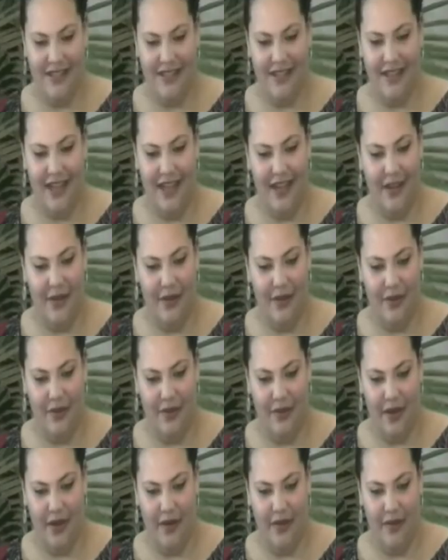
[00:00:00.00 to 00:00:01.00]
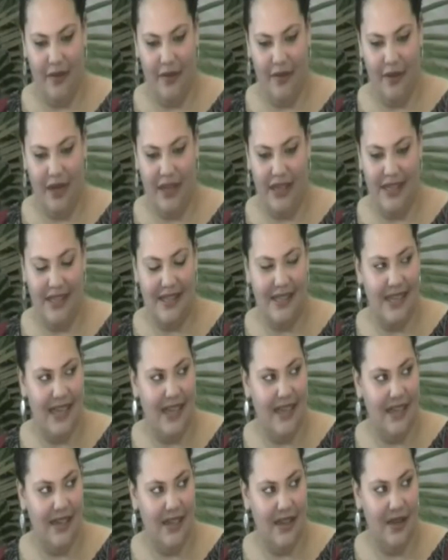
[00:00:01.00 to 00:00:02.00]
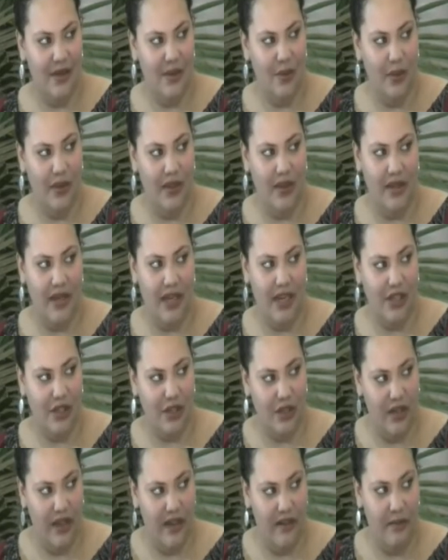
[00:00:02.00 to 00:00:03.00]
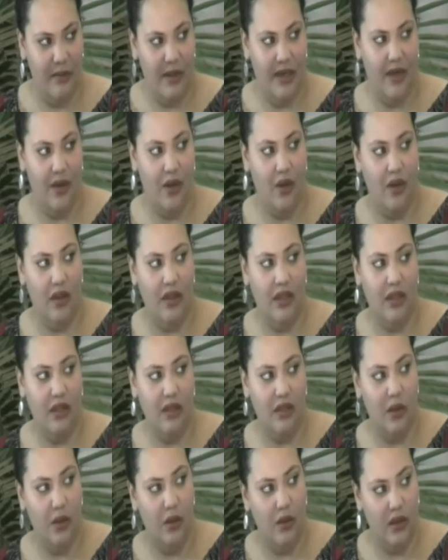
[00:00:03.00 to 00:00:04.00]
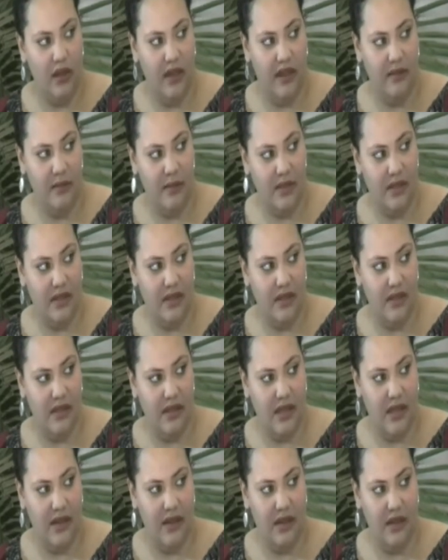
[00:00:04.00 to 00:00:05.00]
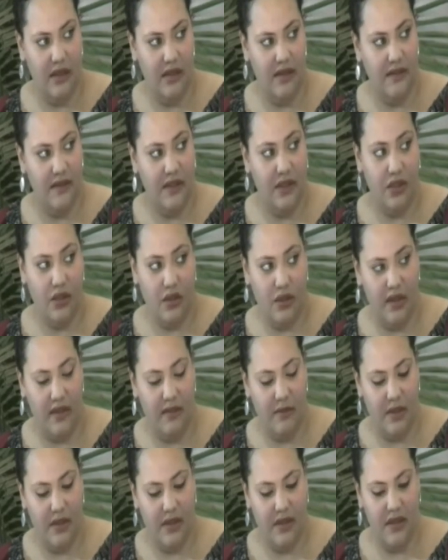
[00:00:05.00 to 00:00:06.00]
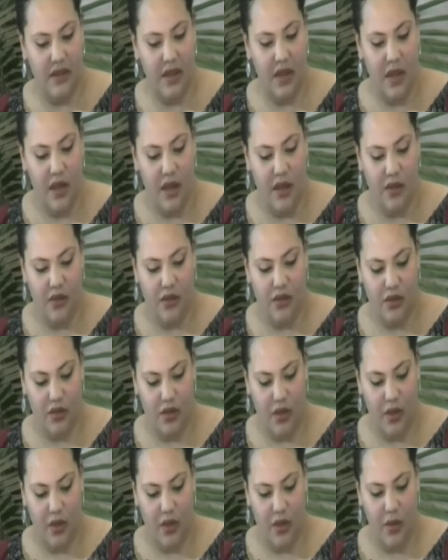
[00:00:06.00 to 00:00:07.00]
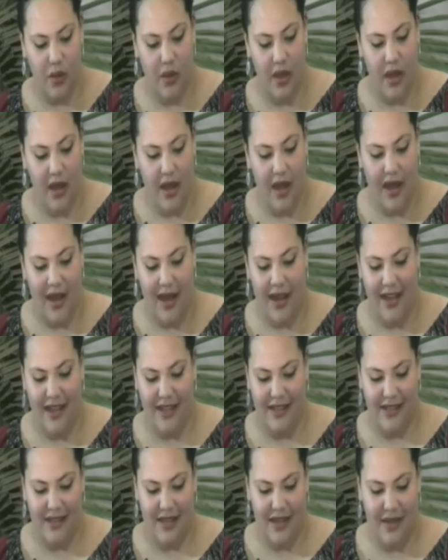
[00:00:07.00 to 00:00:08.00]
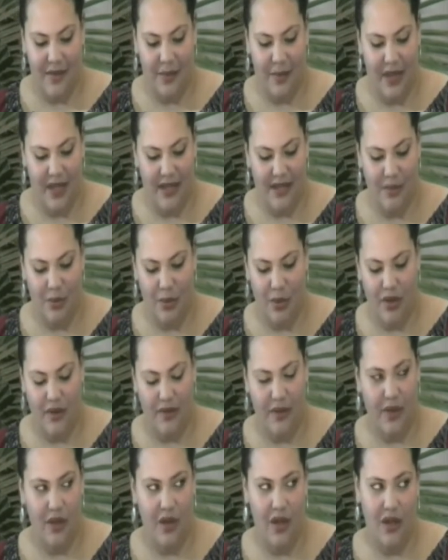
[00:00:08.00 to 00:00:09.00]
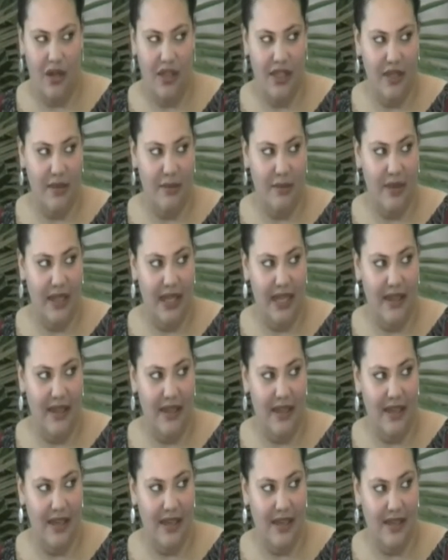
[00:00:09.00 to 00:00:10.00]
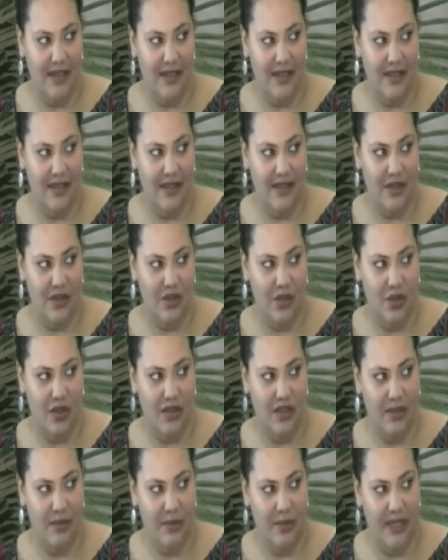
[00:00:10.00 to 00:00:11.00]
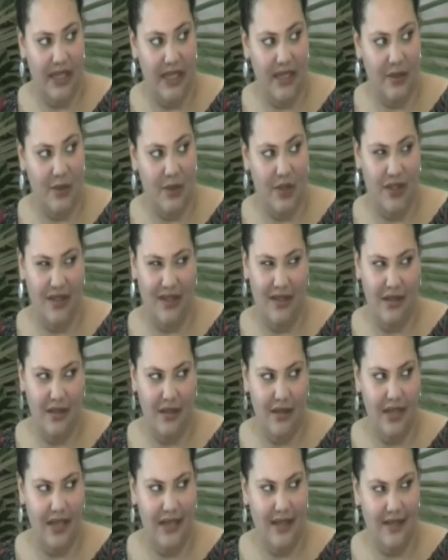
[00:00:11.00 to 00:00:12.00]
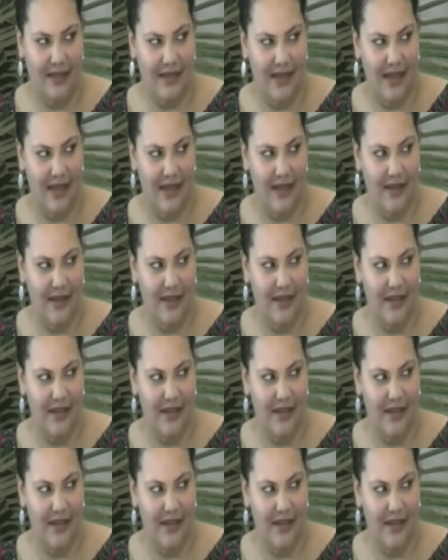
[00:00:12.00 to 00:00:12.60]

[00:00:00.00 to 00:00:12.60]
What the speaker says: lack of understanding with the national government and all the little local governments and the divisional governments. So it's more of a long-term plan than it is a short-term plan, which is kind of sad.